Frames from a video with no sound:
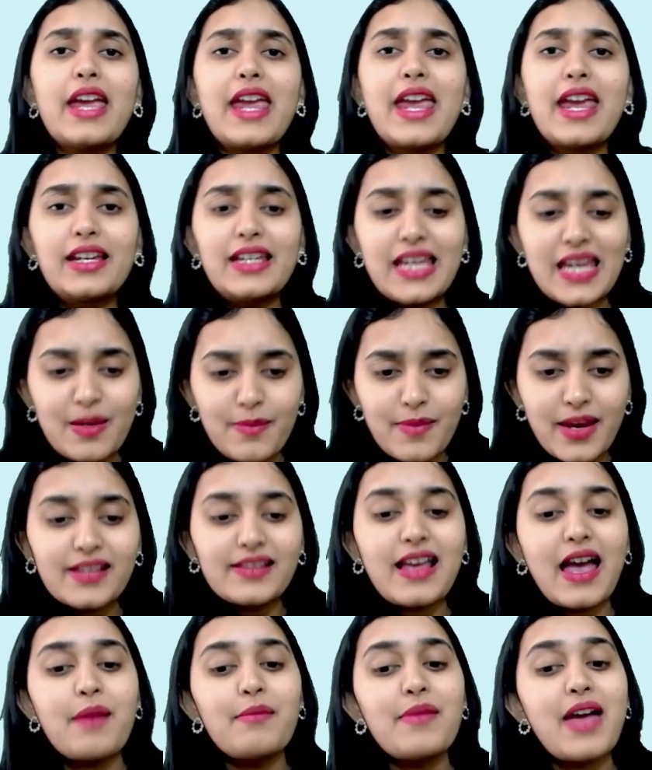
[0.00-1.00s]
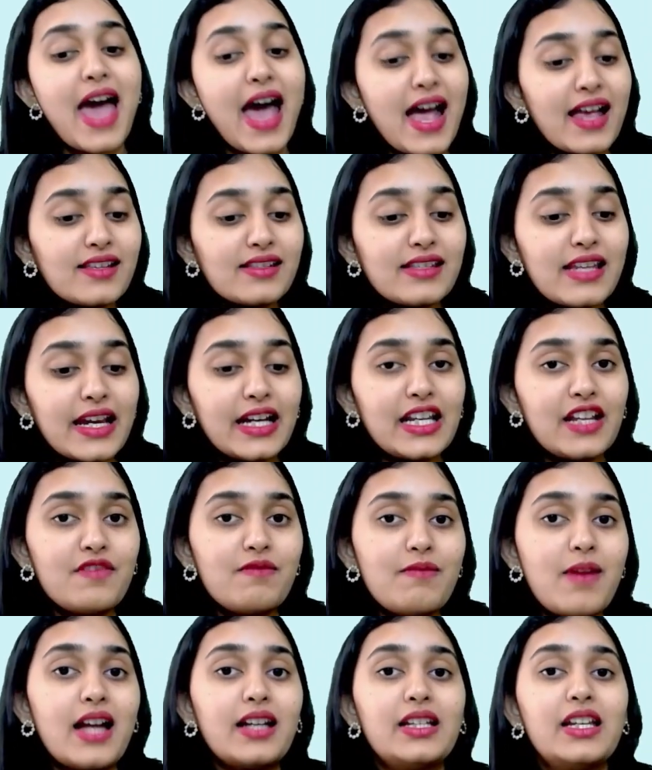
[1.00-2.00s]
a KEAM exam has negative
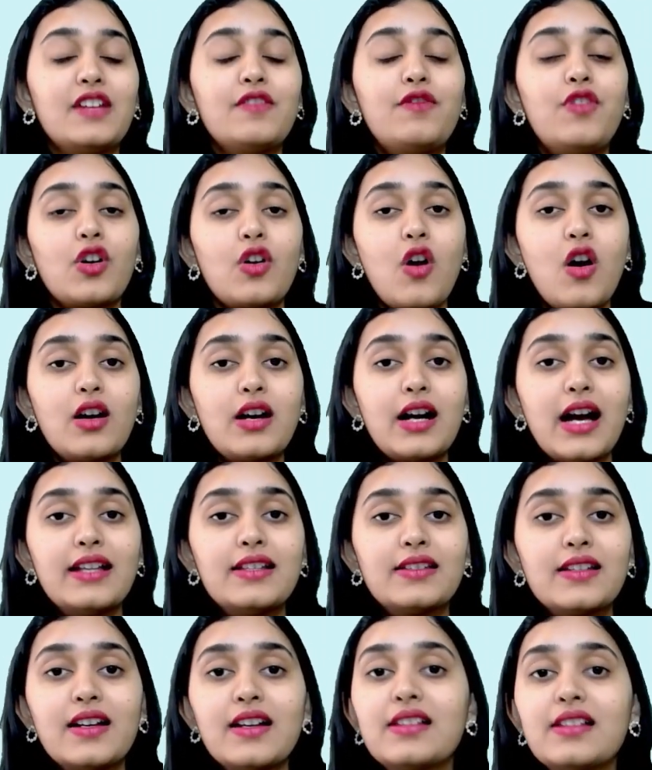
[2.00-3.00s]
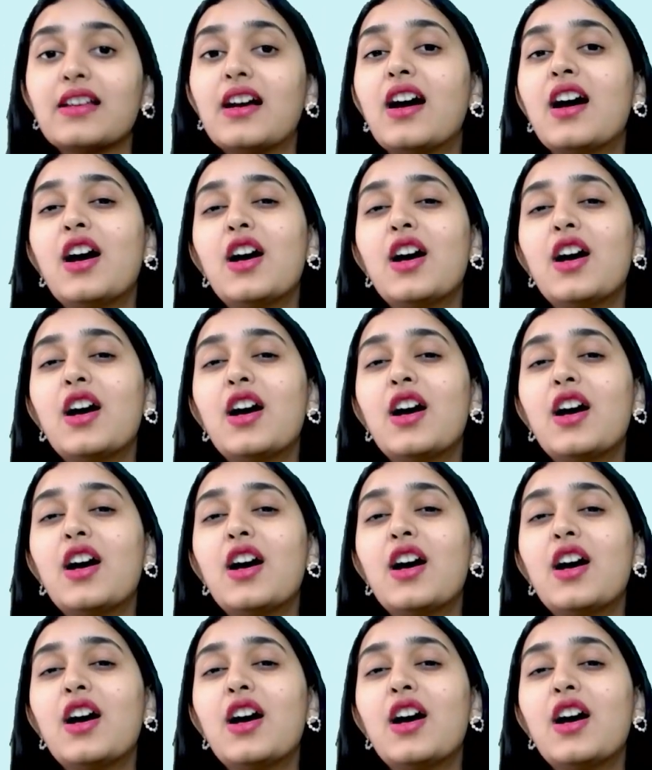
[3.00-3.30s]
marking for wrong answers.